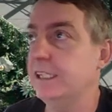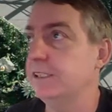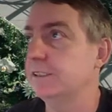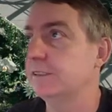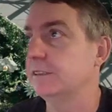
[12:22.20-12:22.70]

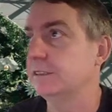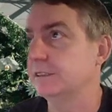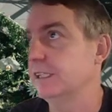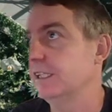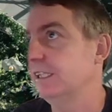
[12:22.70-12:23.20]
these
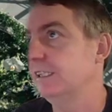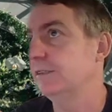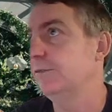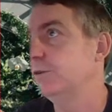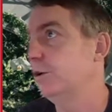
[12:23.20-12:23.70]

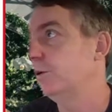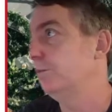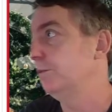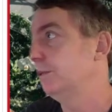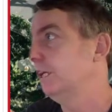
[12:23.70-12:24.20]

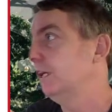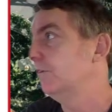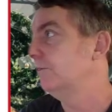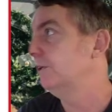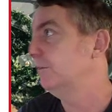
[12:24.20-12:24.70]
forms,
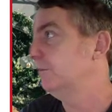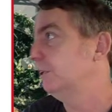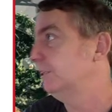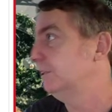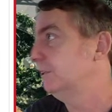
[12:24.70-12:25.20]
if you don't want
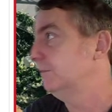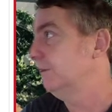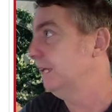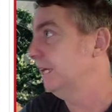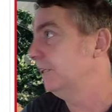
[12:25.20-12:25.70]
to do them
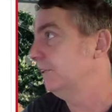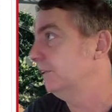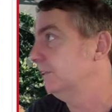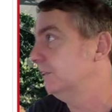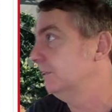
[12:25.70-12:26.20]
here, you
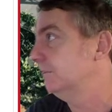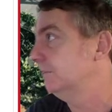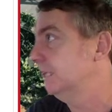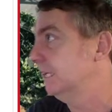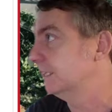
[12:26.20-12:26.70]
can do
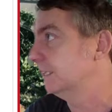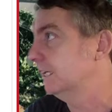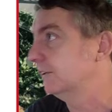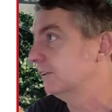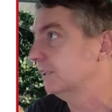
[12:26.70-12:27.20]
them in
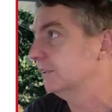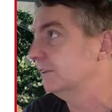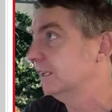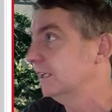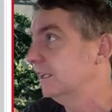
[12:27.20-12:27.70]
Excel. So
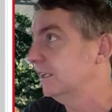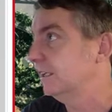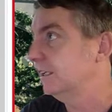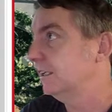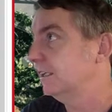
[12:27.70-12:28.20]

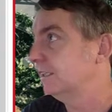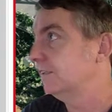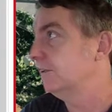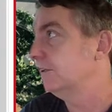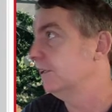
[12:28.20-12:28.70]
let's
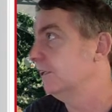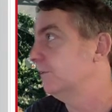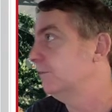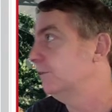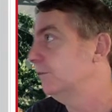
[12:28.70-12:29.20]
have a look at
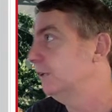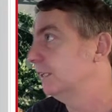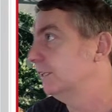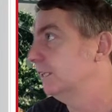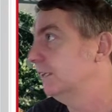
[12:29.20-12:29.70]
this form in
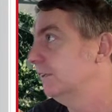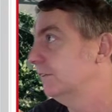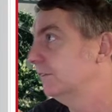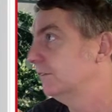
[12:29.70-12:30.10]
Excel.